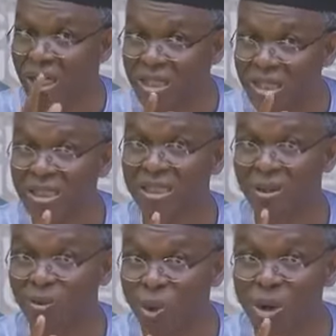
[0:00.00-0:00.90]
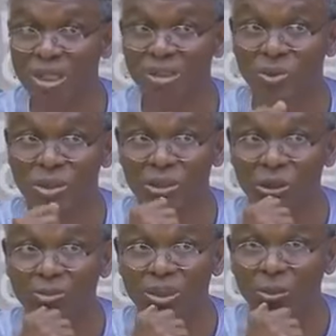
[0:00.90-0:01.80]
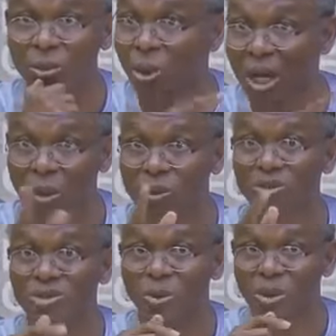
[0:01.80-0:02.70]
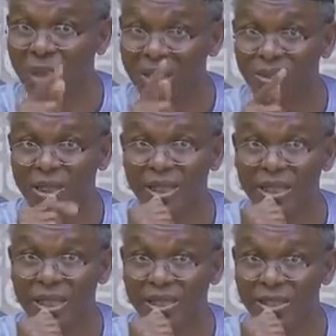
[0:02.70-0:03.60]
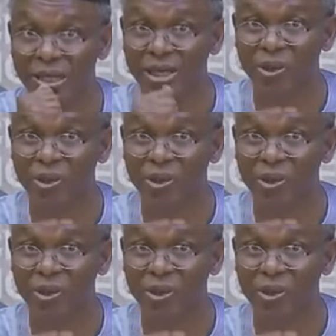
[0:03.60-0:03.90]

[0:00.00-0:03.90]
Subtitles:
And this is a warning to young people across the world, particularly in Nigeria.